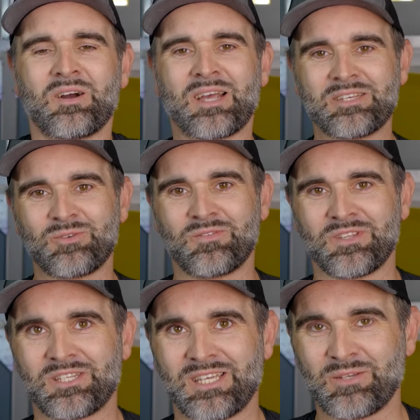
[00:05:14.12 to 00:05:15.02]
Okay, so over
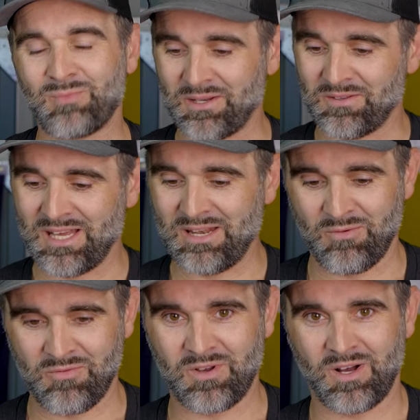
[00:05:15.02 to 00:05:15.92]
on the test panel
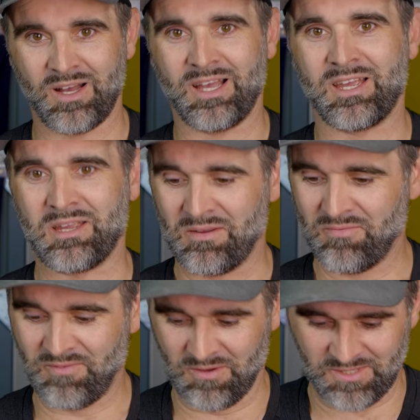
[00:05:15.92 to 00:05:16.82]
then, we've got a
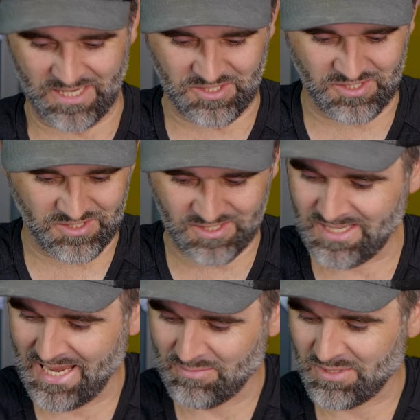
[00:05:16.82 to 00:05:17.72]
few sections
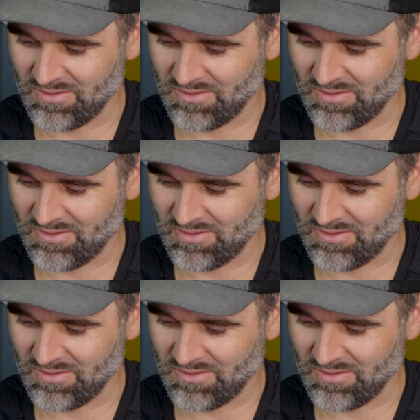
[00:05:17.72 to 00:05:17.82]
taped